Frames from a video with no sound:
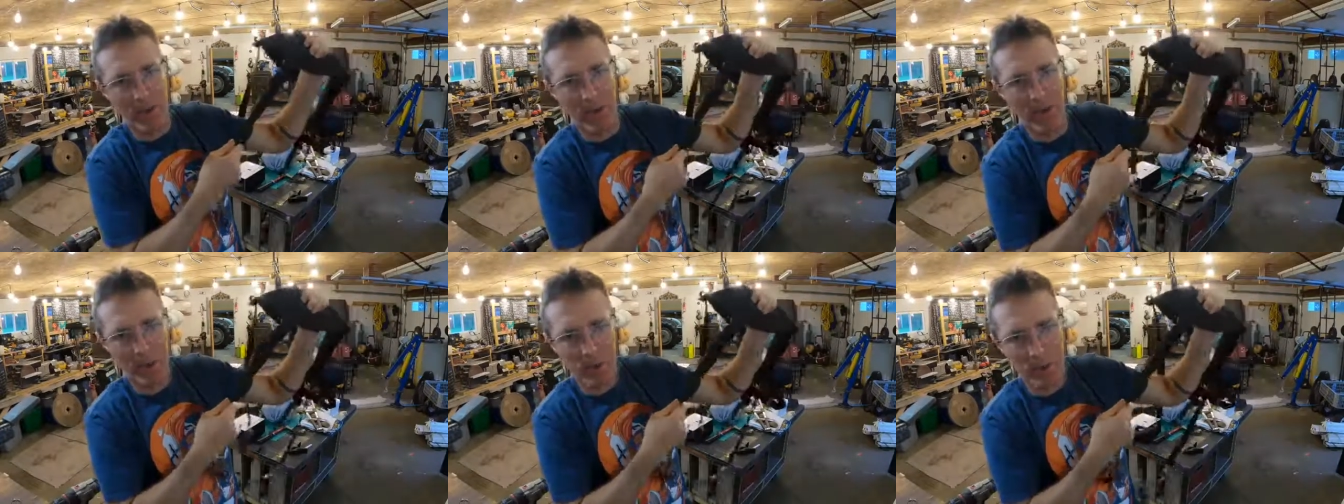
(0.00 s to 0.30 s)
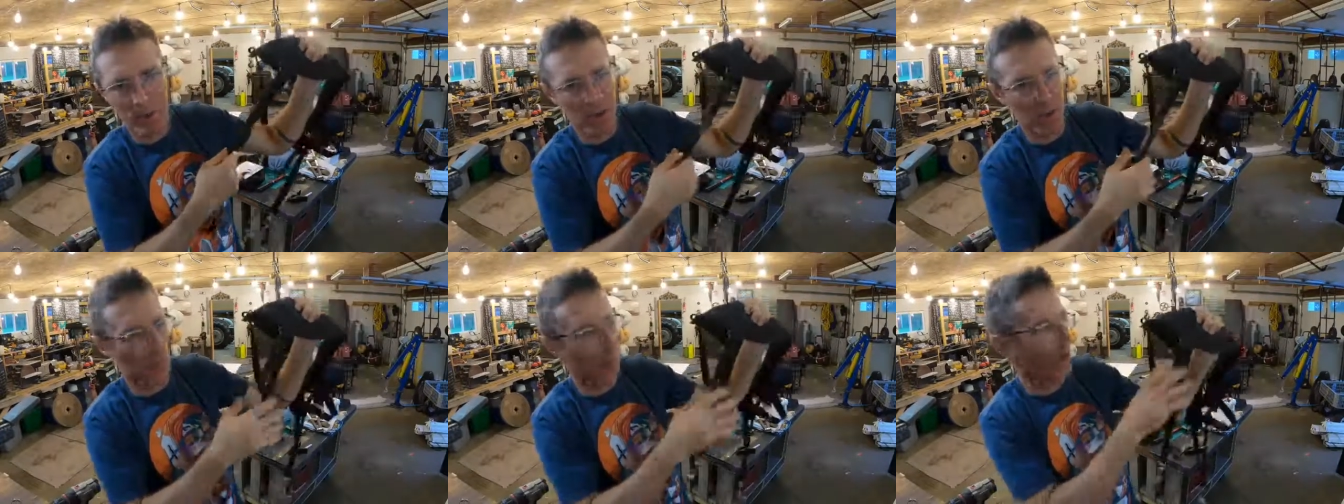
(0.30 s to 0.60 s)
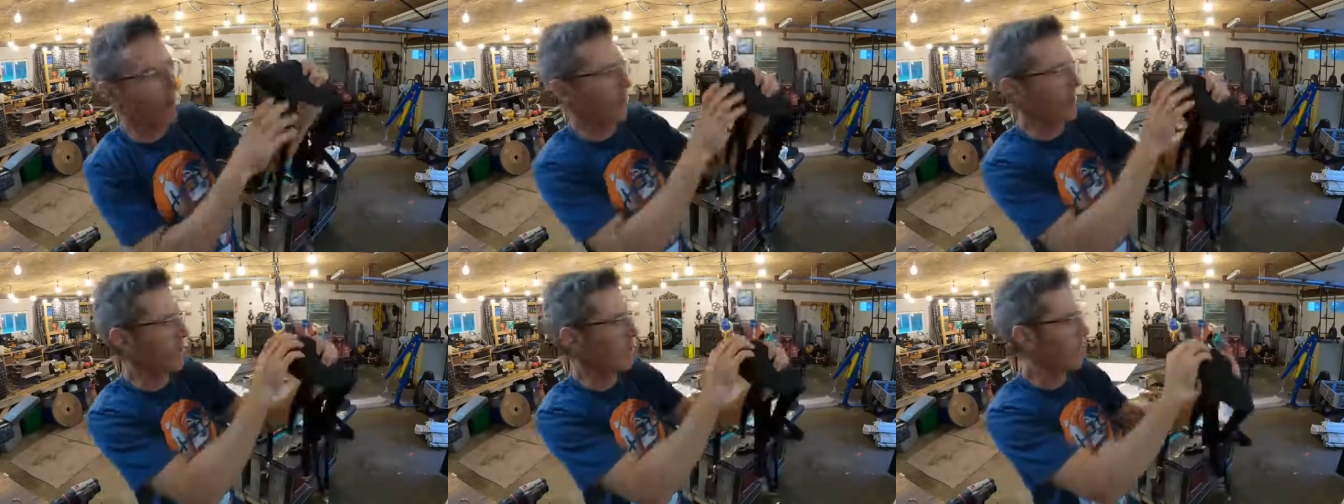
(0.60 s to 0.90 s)
That's what you
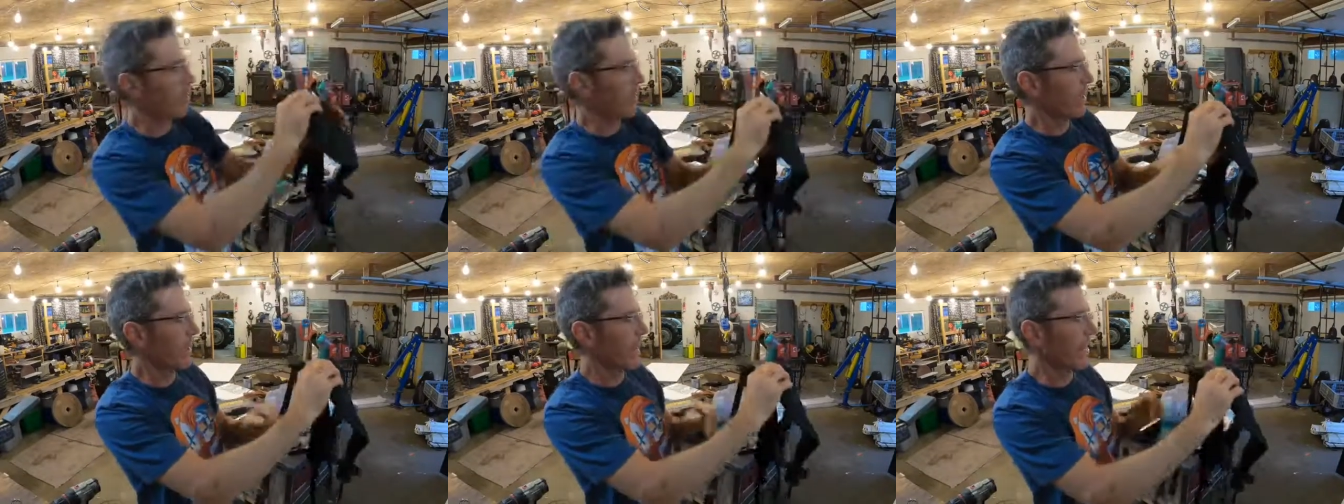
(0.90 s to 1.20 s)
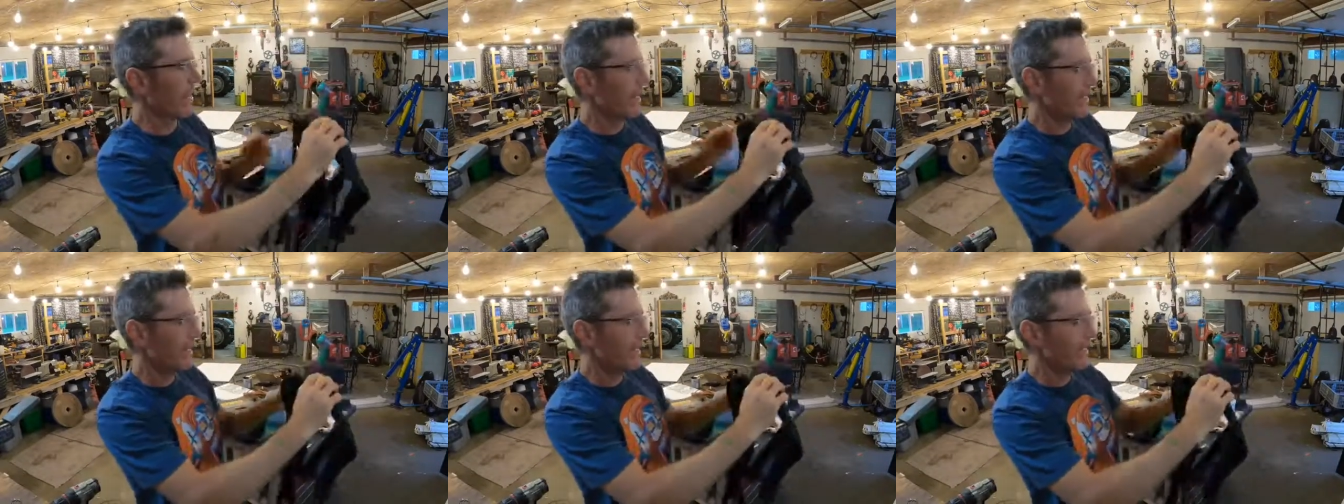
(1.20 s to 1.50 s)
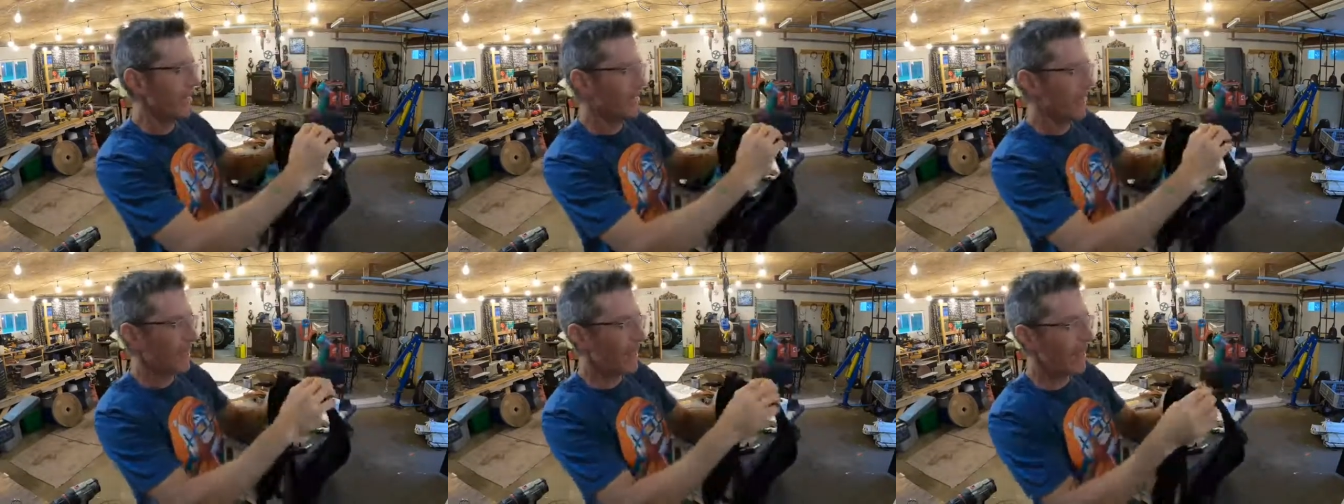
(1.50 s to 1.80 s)
want. You want it
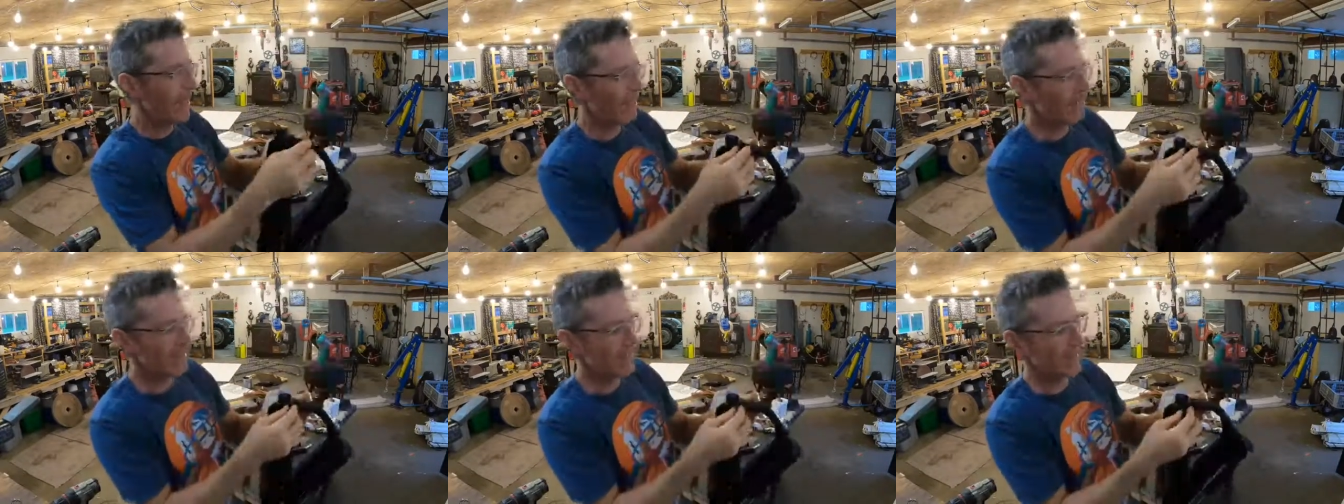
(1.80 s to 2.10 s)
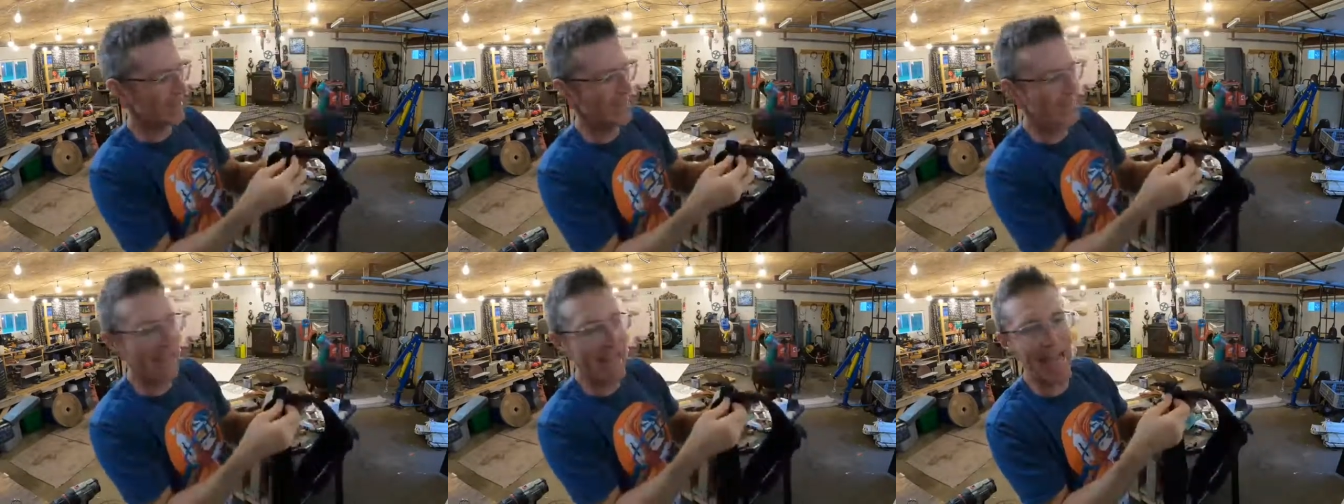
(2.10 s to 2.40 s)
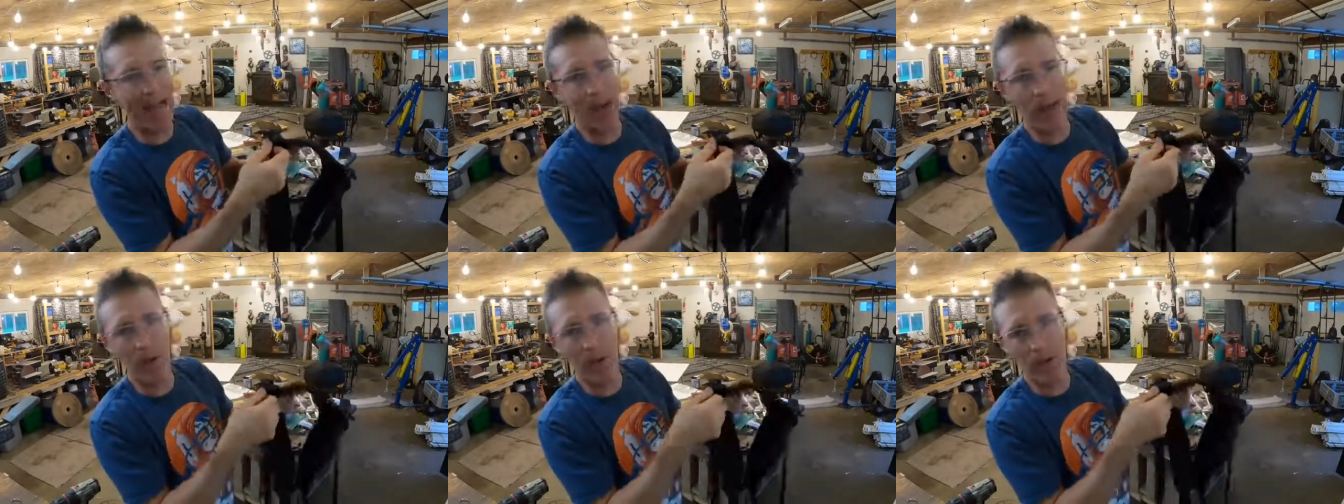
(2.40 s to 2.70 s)
locked
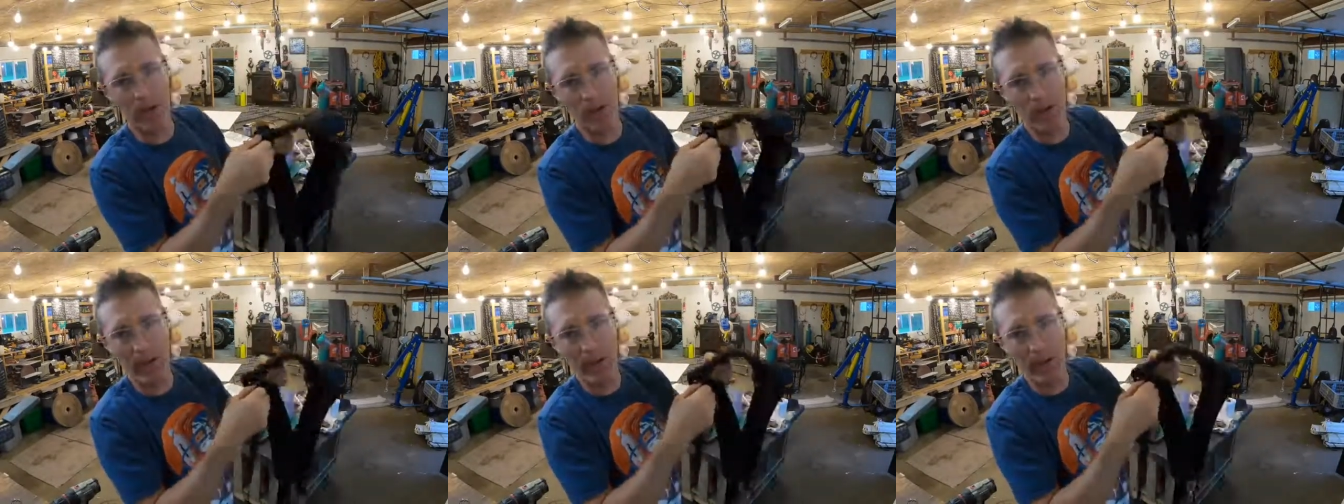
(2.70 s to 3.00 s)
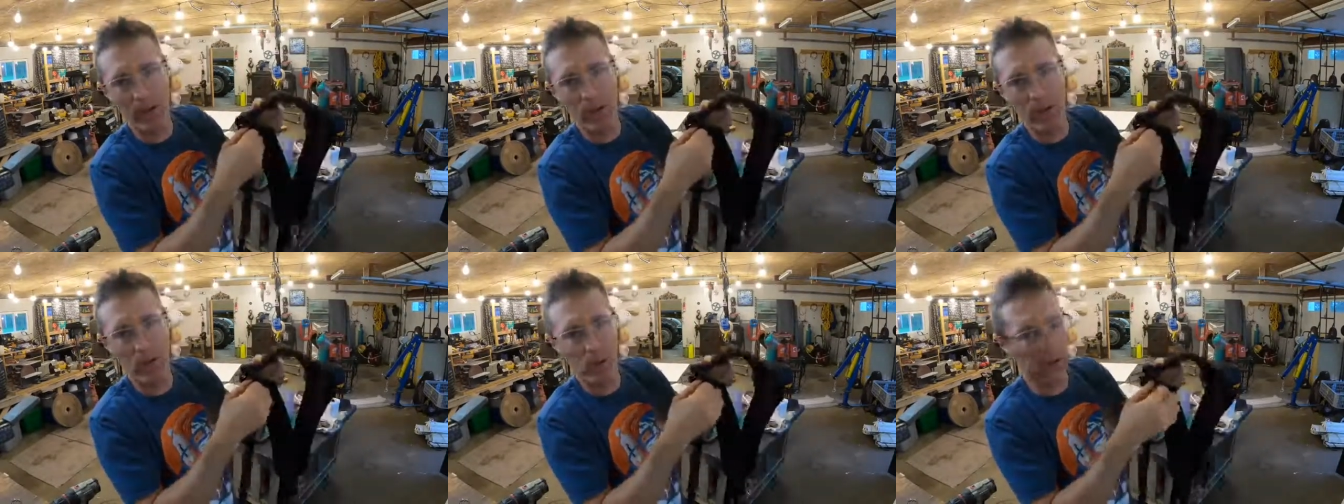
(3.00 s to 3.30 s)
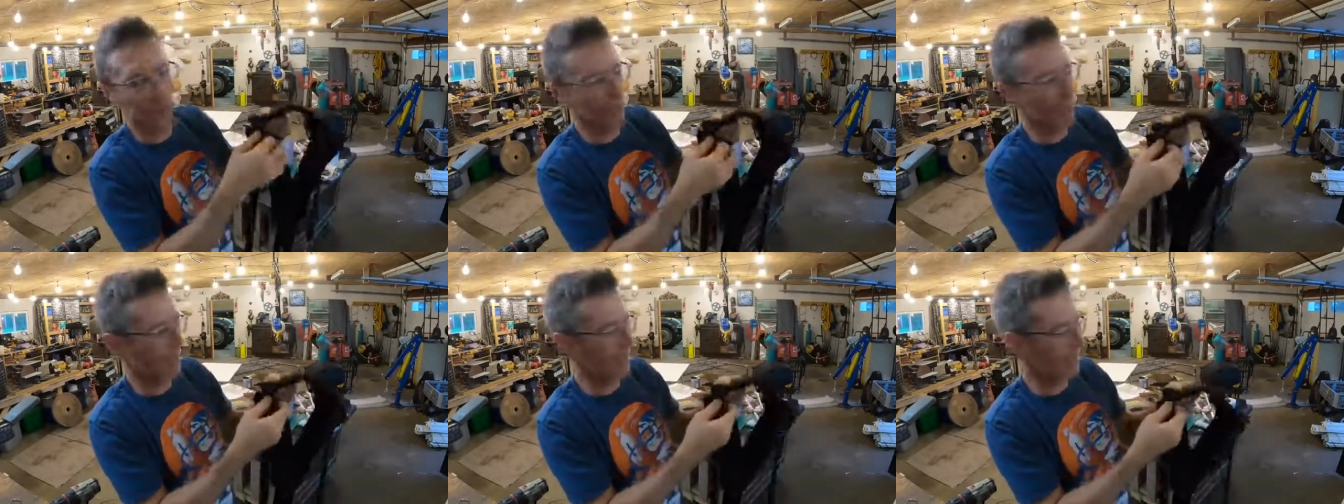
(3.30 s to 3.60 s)
down, like
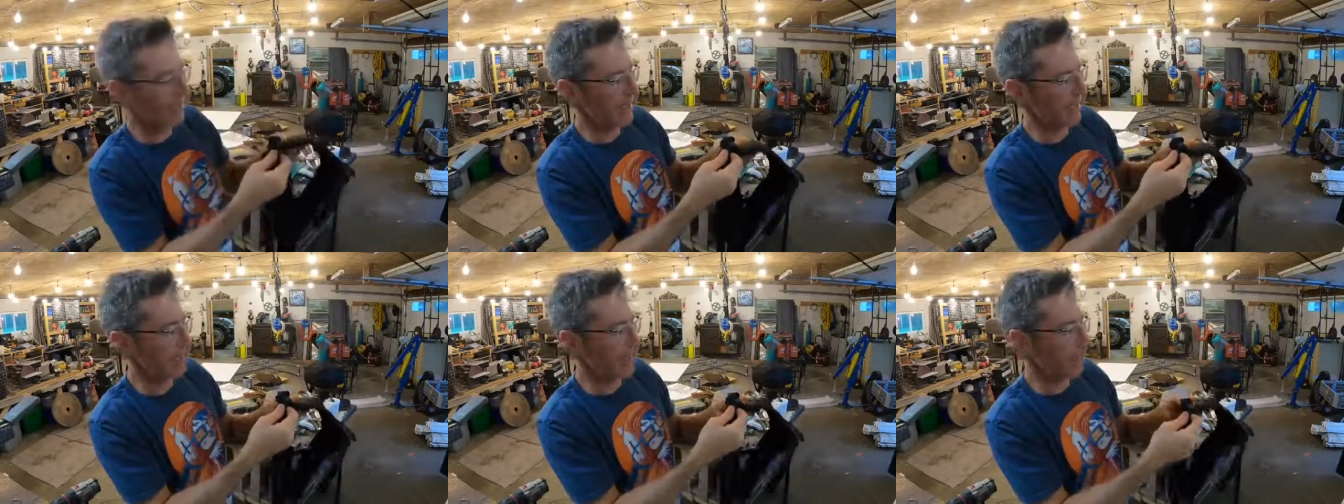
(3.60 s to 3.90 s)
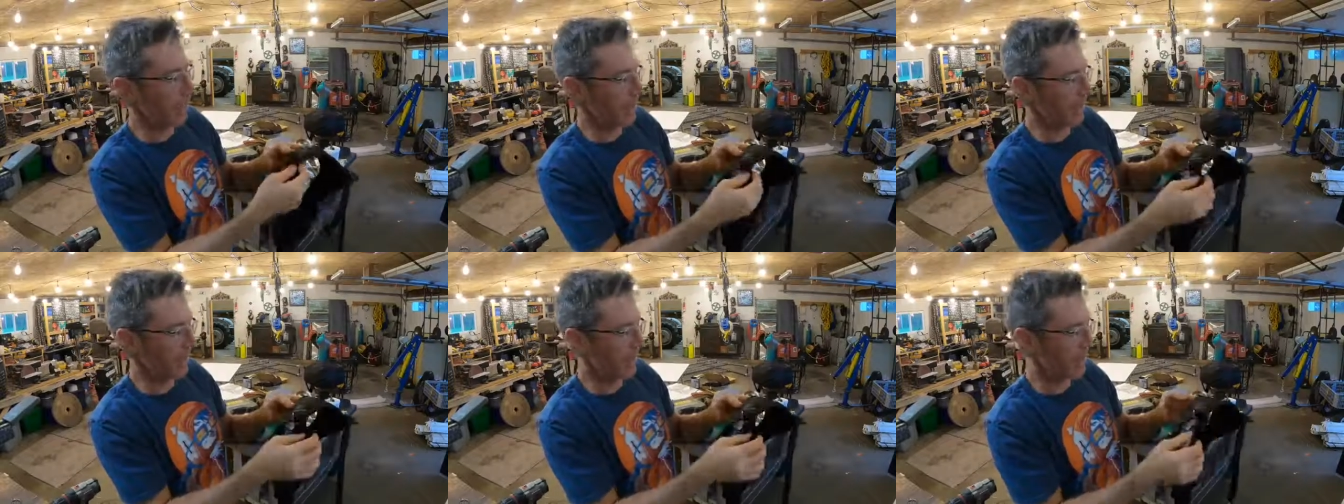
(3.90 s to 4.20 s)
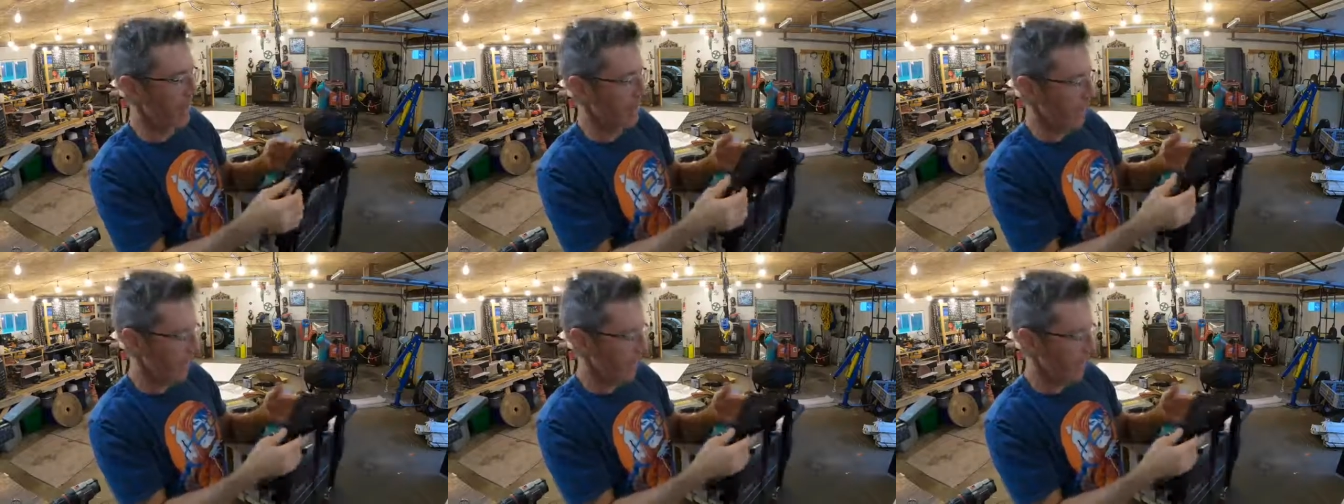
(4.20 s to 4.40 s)
totally locked down